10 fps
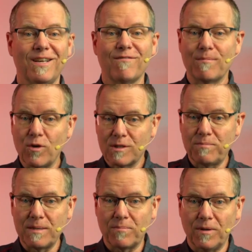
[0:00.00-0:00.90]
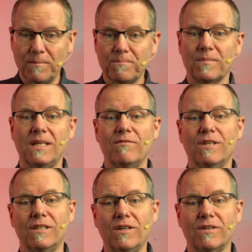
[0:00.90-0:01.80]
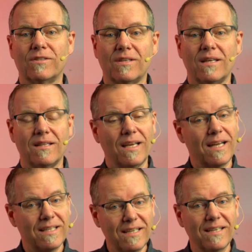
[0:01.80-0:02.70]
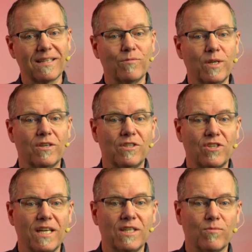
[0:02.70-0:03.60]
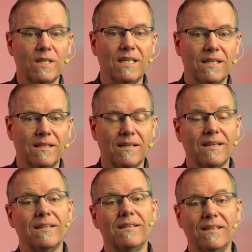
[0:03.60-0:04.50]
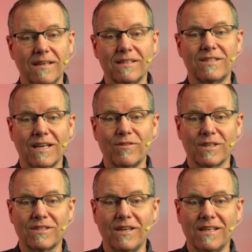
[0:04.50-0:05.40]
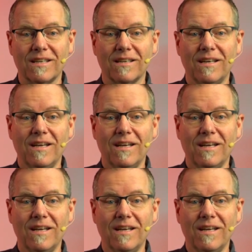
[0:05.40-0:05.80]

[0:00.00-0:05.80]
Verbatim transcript: For most people, even adults, the idea that we could change when needed does sound exciting.